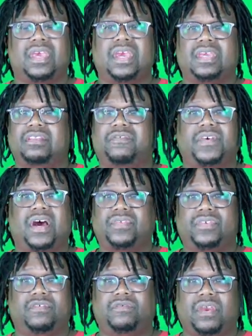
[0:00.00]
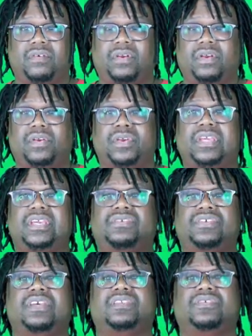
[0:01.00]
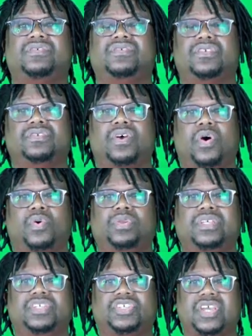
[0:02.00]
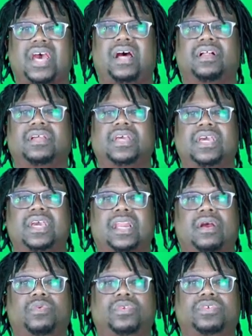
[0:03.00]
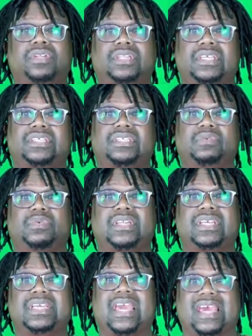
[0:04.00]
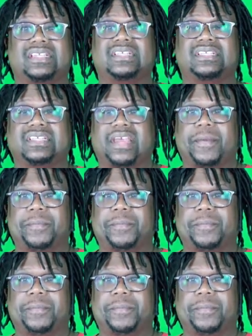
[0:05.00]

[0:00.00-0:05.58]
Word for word: And the father's very hurt. He said, This is his only child, and I want you to listen to what he has to say.